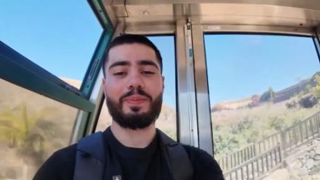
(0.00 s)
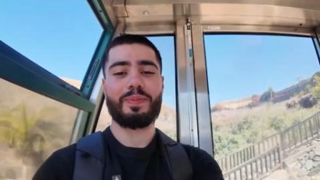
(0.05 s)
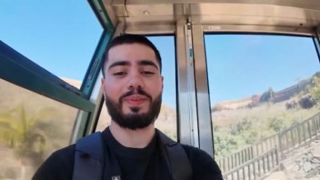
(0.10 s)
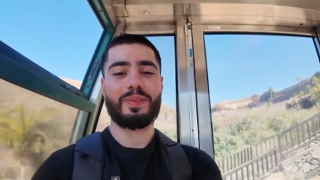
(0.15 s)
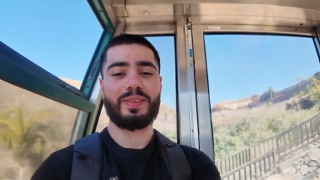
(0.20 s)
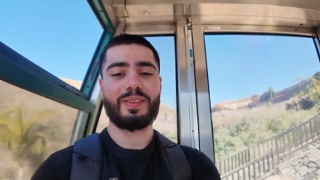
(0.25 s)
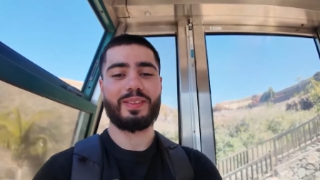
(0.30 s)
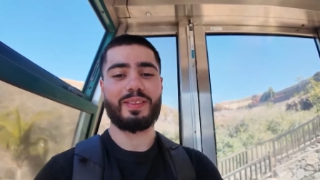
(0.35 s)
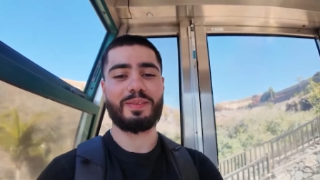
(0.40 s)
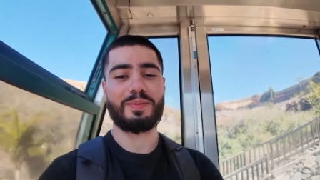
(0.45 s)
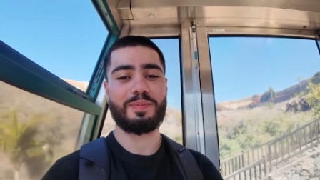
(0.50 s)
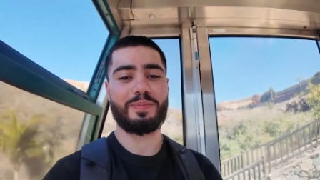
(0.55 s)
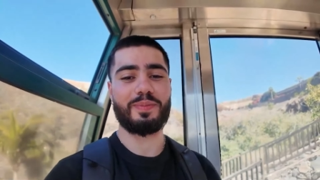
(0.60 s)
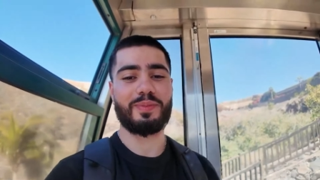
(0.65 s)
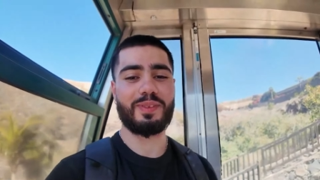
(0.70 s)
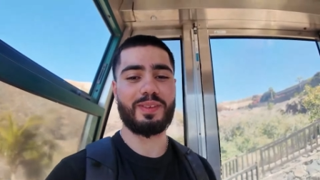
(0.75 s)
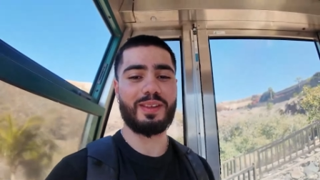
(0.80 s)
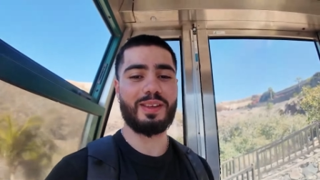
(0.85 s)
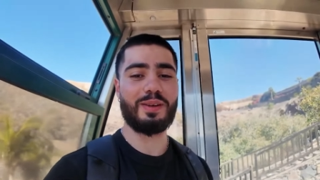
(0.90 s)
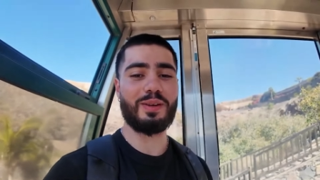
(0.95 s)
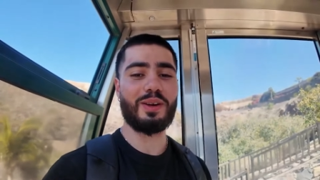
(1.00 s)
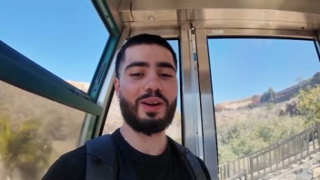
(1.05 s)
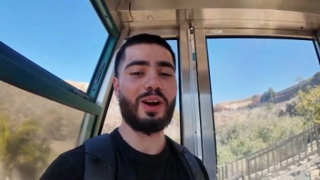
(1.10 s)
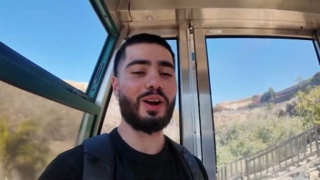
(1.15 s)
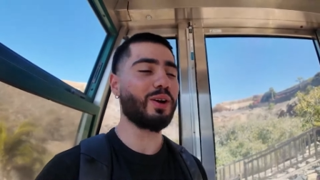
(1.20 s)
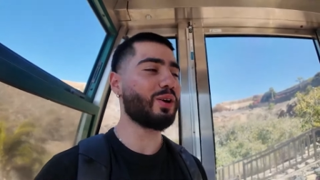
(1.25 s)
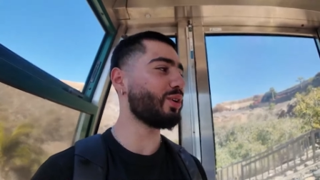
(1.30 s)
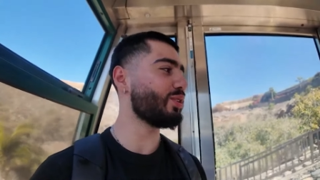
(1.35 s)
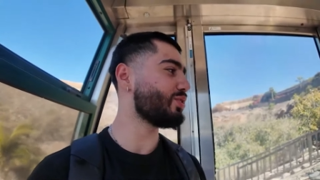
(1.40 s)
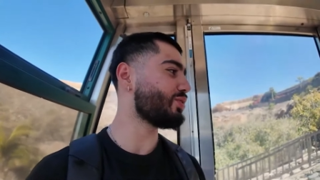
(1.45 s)
yeah, we
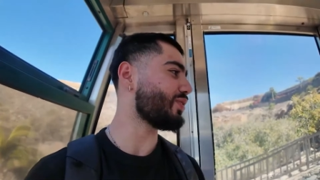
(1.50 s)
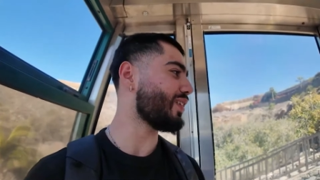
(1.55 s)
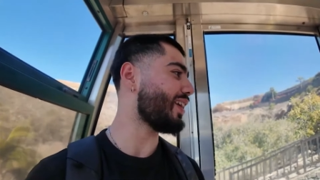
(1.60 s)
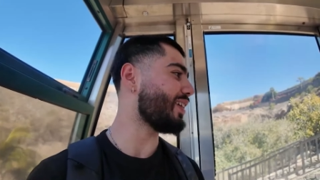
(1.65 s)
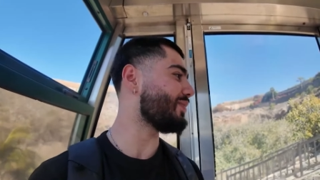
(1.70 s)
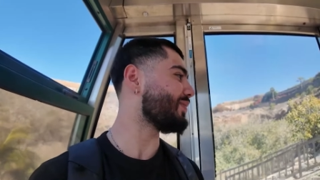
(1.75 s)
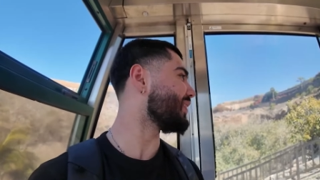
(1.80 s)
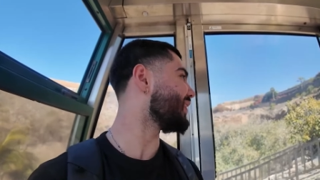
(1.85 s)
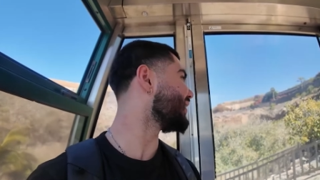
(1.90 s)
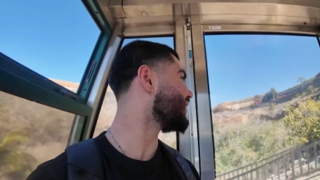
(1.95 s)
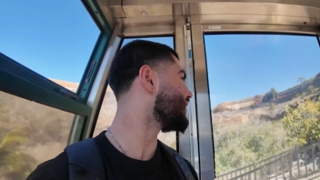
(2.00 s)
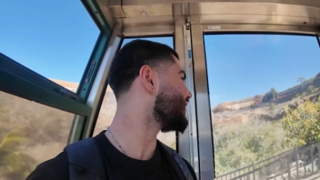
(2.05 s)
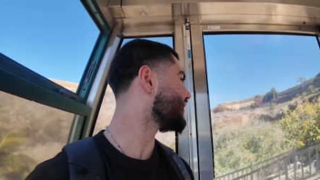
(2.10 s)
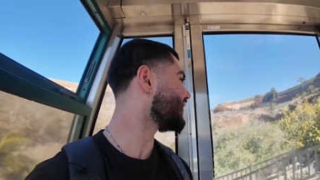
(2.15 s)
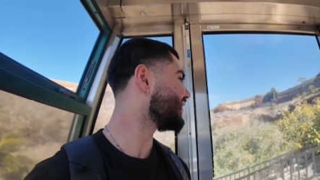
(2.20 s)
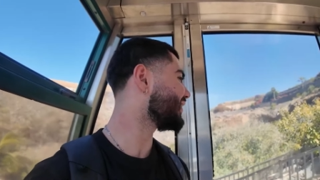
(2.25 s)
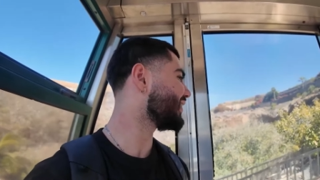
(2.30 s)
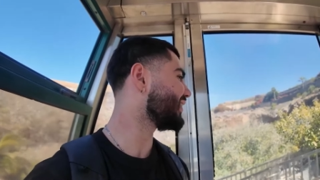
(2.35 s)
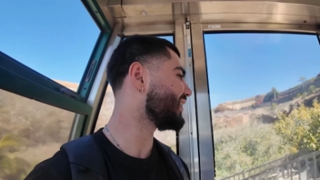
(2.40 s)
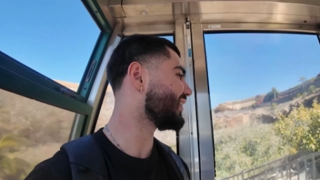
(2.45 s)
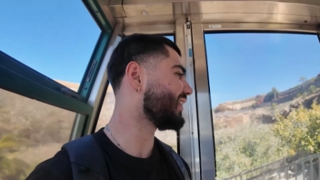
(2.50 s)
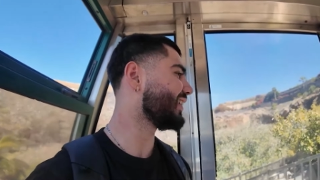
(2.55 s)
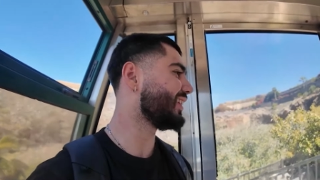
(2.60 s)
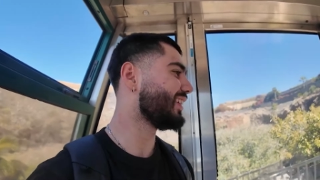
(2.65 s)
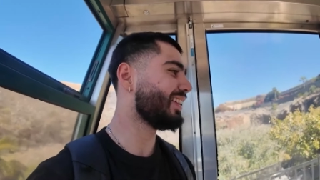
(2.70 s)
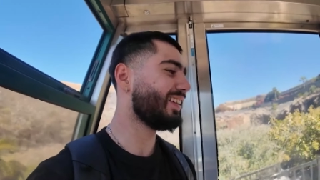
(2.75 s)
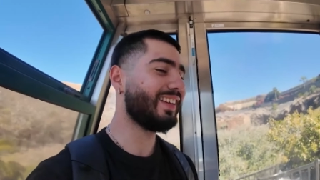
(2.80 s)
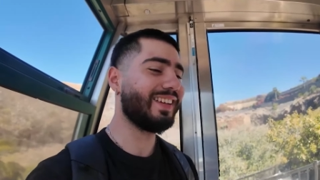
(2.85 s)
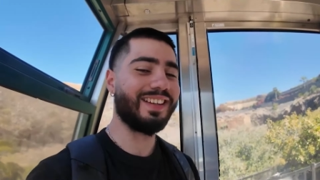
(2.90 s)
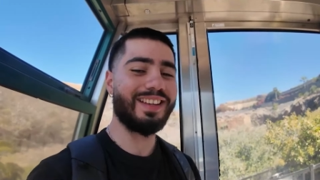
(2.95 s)
got a good driver. Good
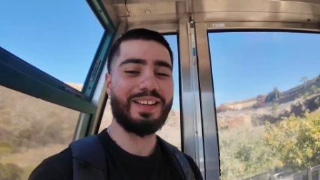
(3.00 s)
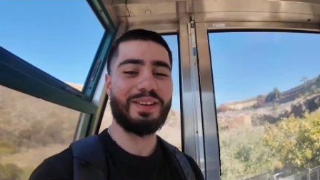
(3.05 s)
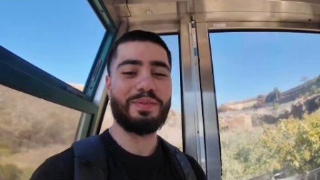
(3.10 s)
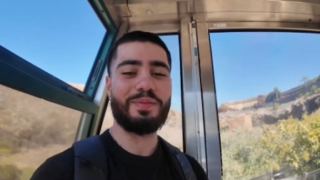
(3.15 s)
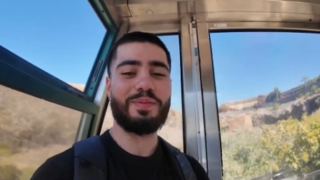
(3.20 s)
driver.